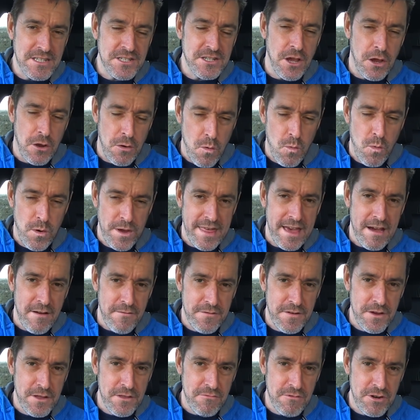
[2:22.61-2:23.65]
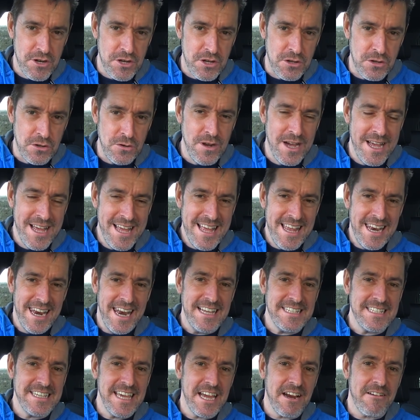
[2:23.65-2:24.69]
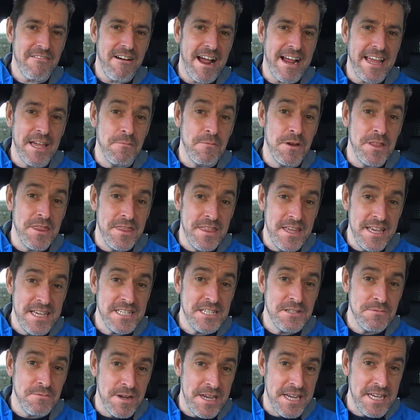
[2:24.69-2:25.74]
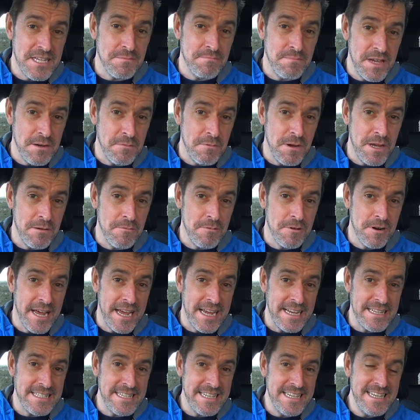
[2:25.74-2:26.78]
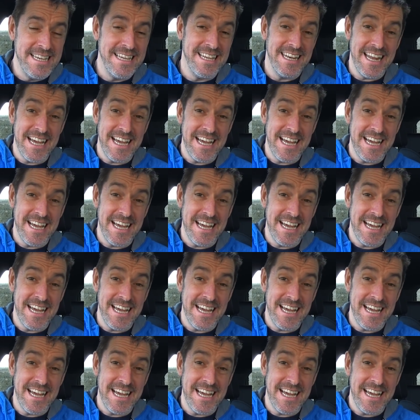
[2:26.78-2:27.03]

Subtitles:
So without further ado, let's get cracking with this week's Midweek 180.